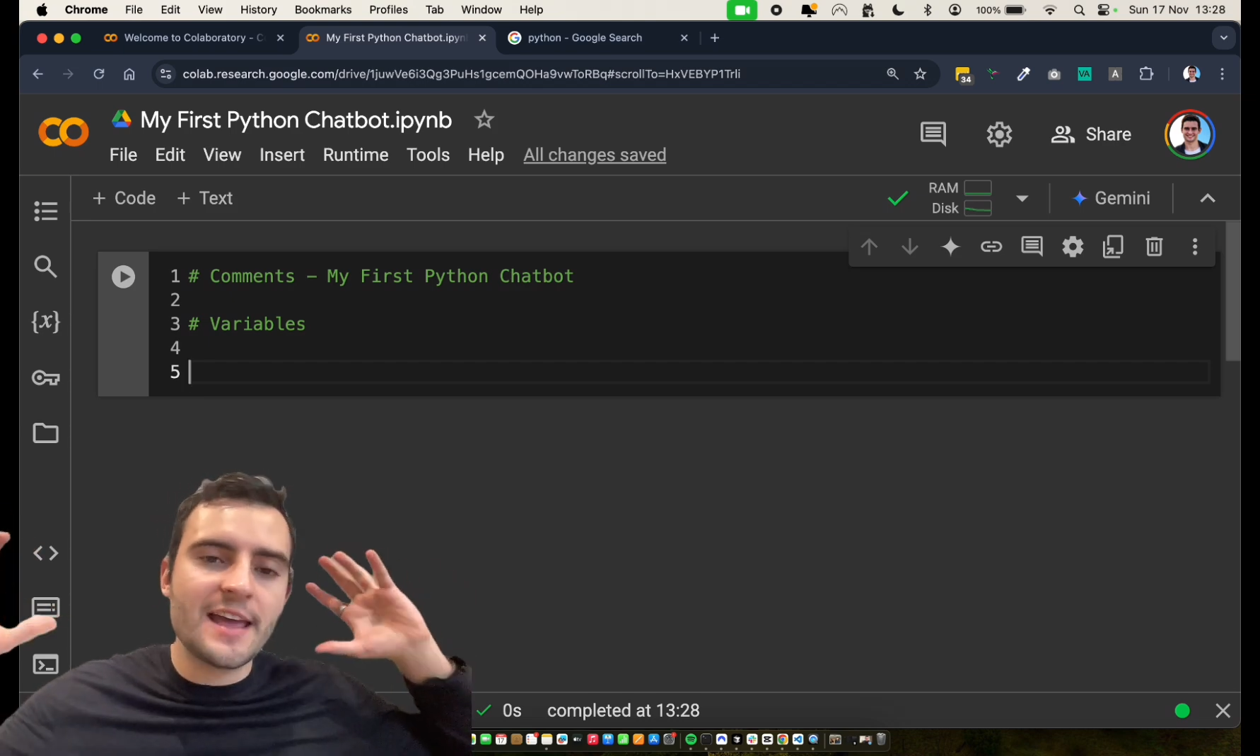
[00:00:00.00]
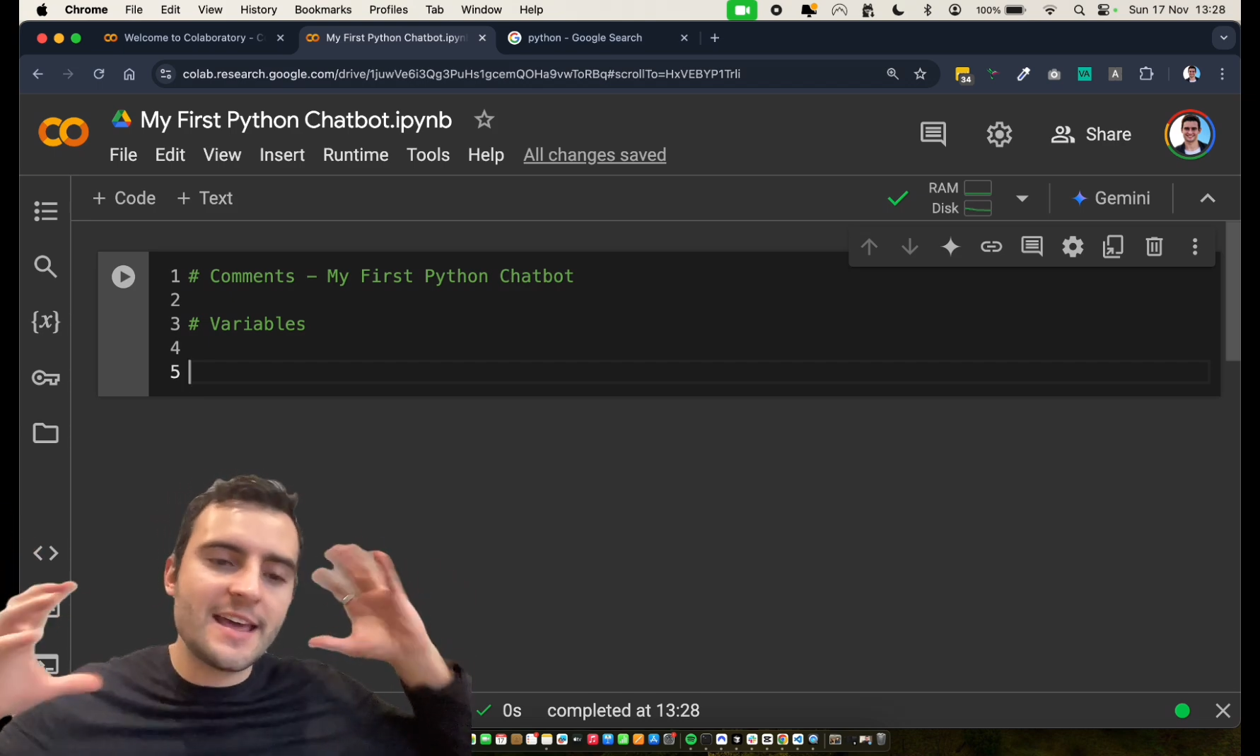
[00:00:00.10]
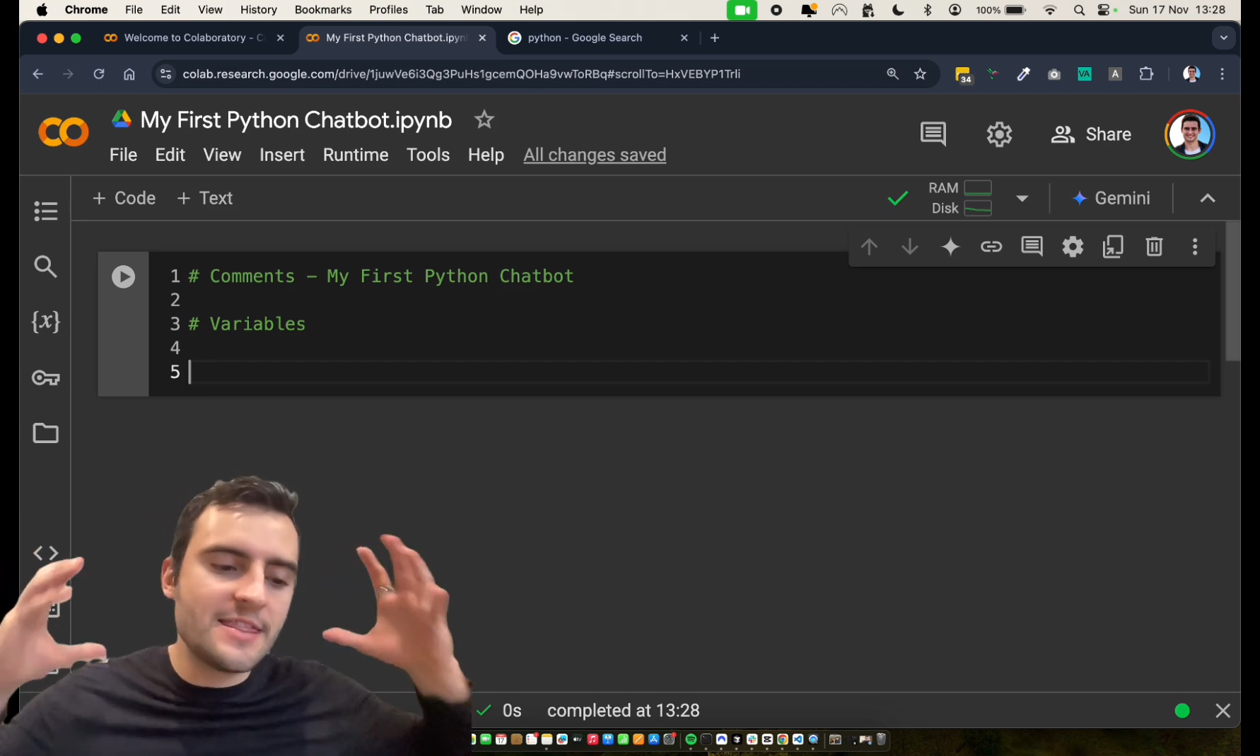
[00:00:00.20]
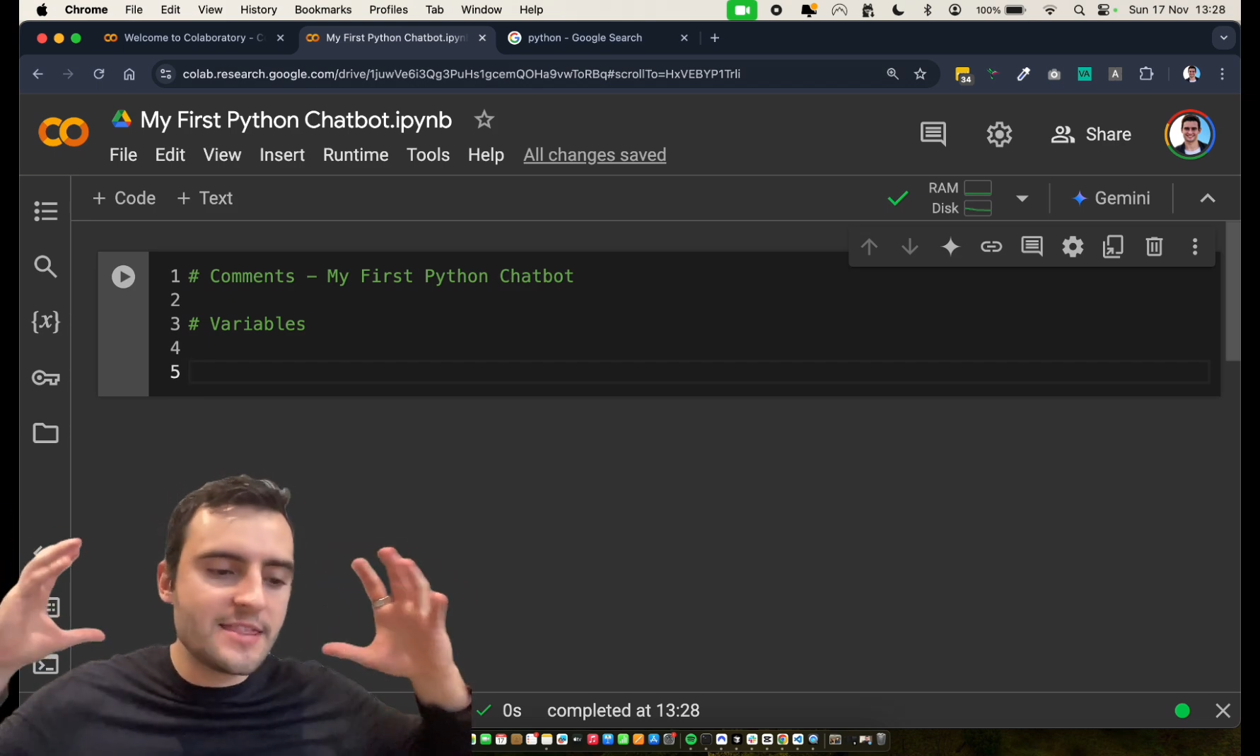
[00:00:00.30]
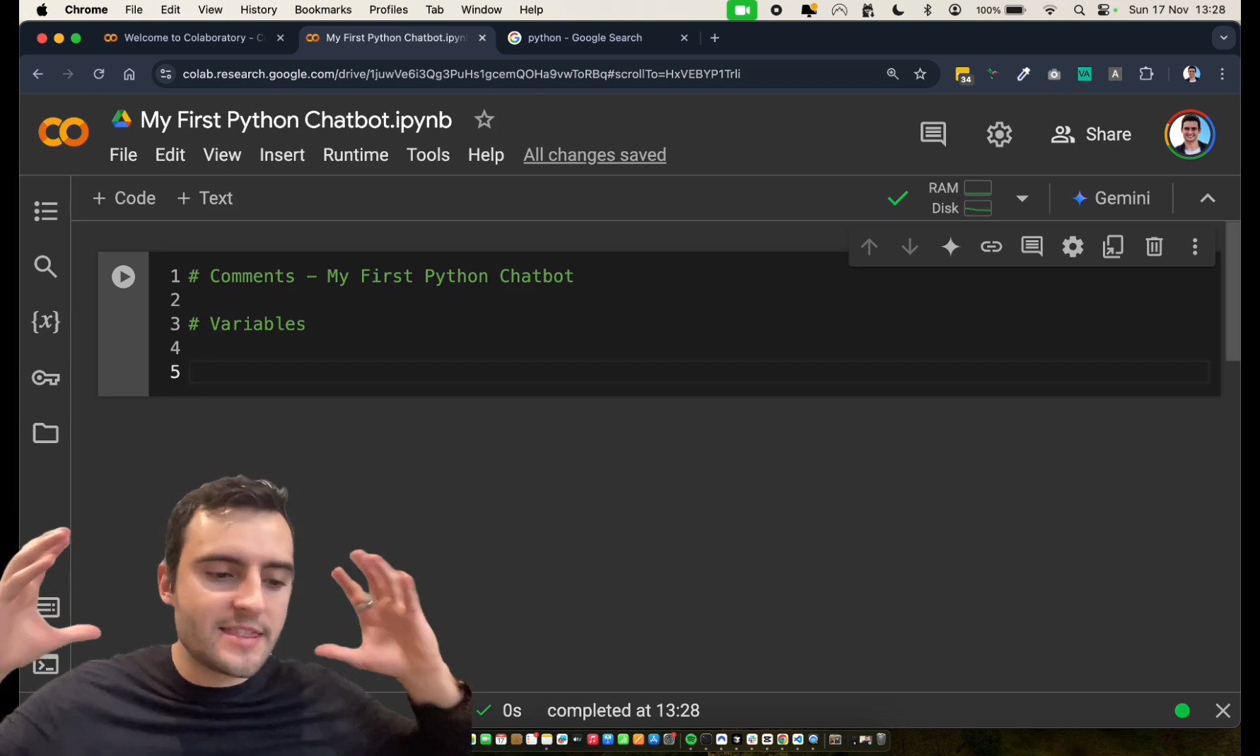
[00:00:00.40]

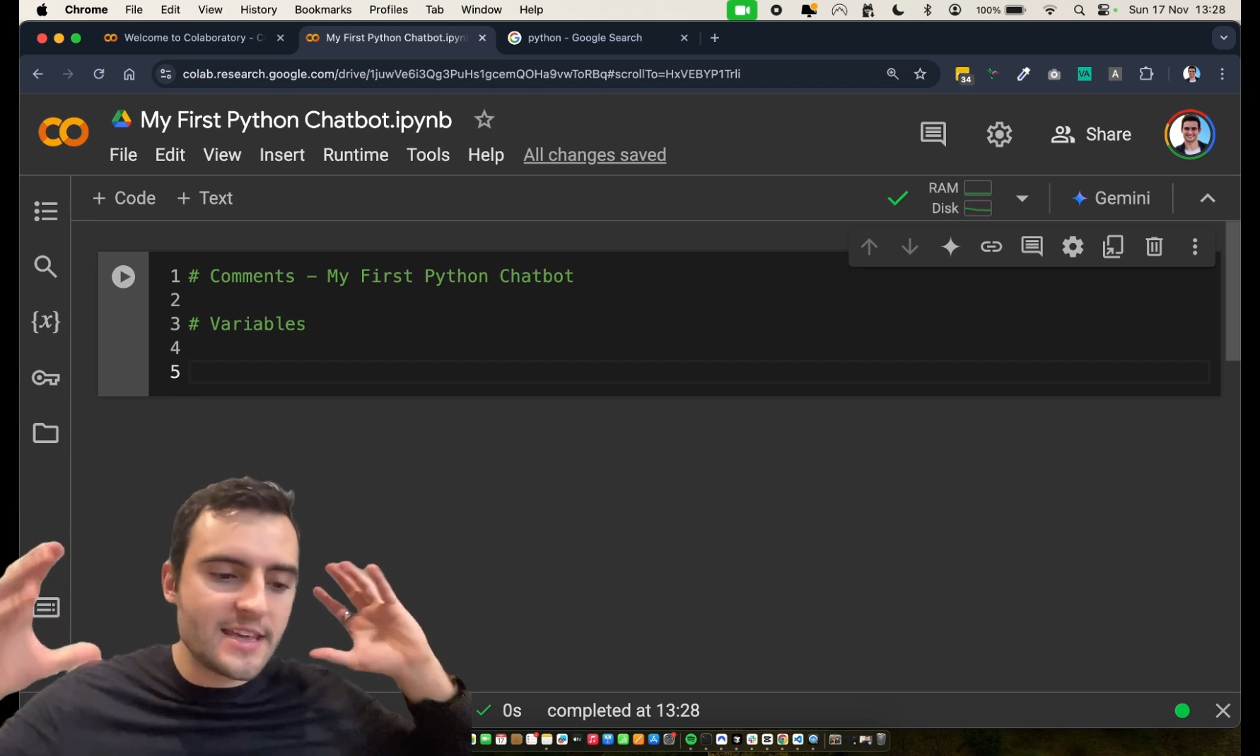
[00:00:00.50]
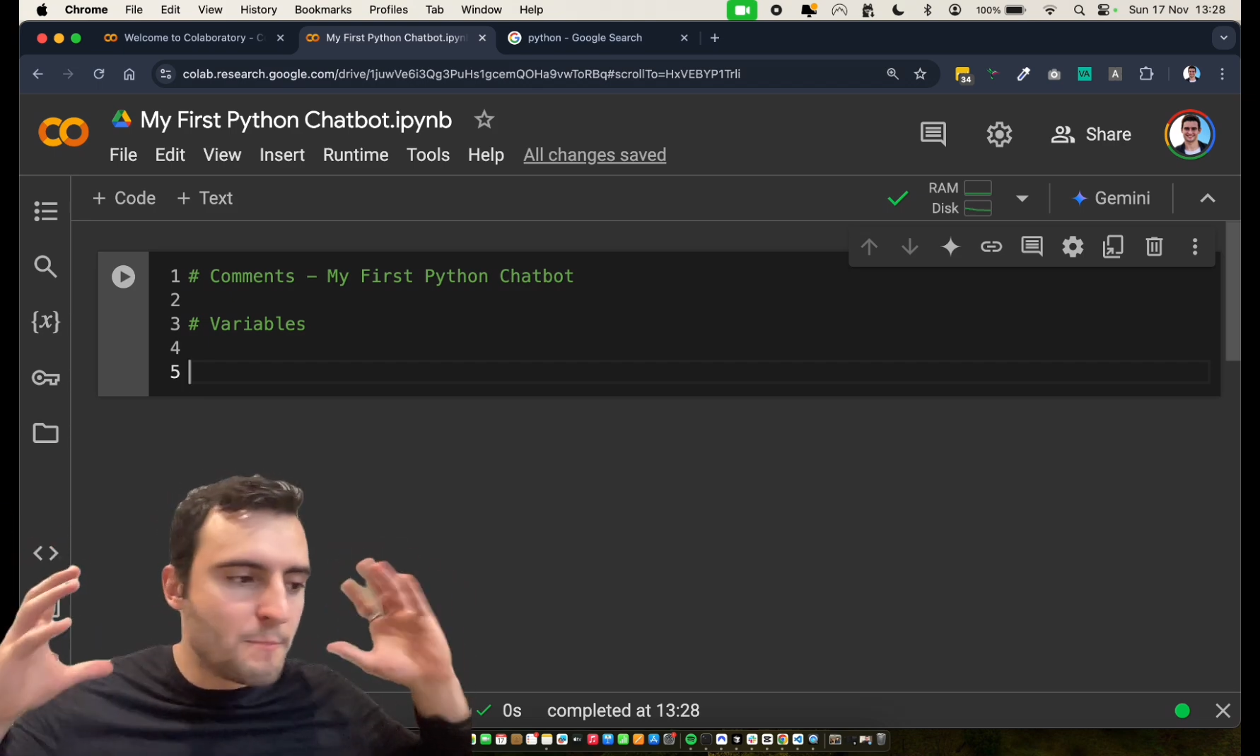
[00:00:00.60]
in the